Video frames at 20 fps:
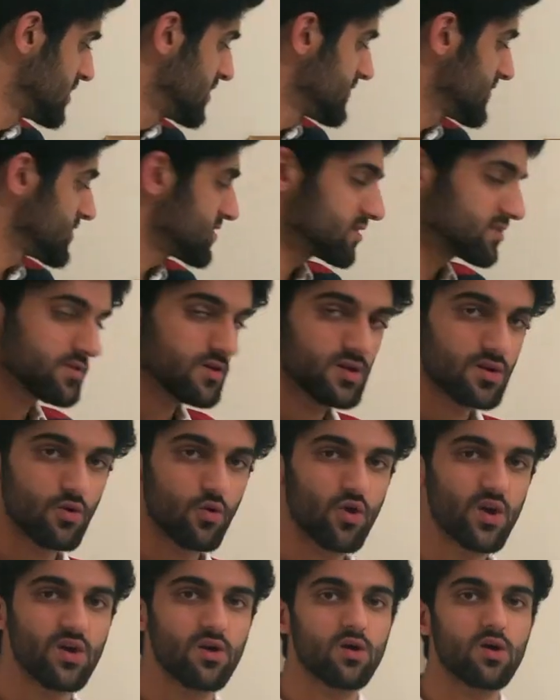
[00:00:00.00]
This is an
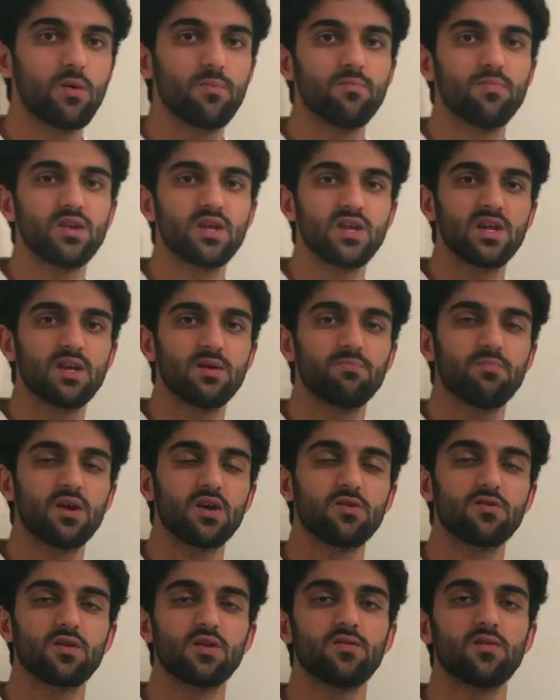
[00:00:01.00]
oil company
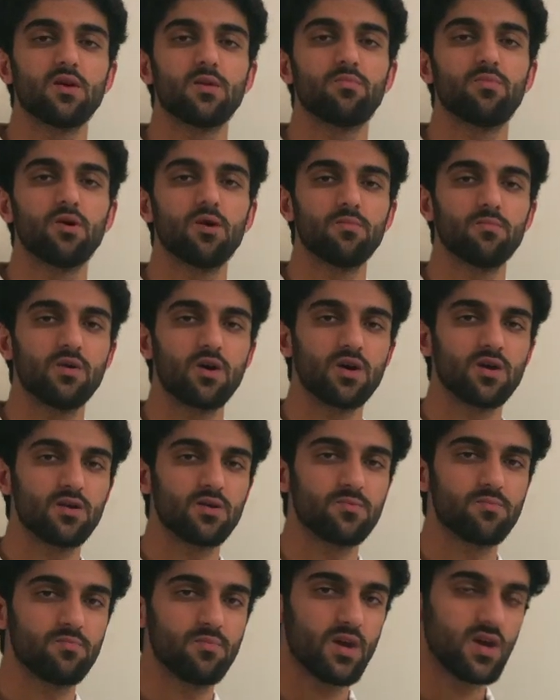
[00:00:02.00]
based in the
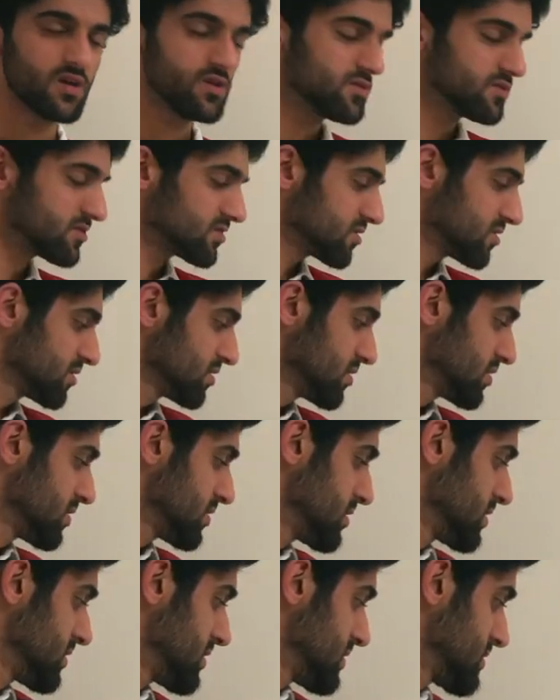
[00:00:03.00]
Permian Basin
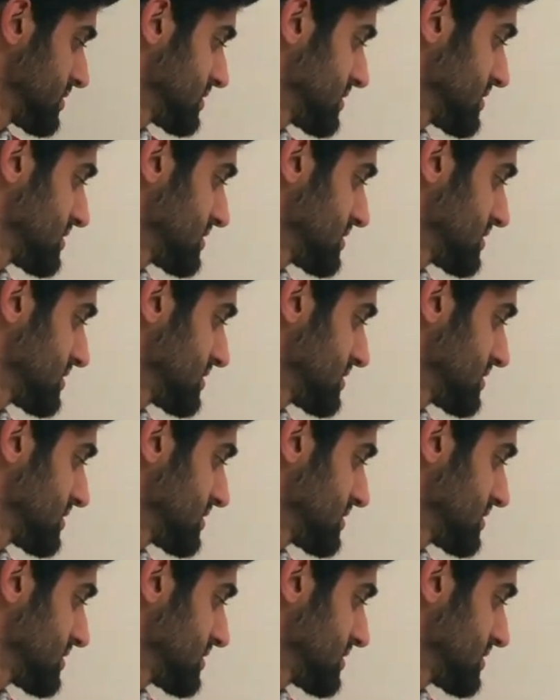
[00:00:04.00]
in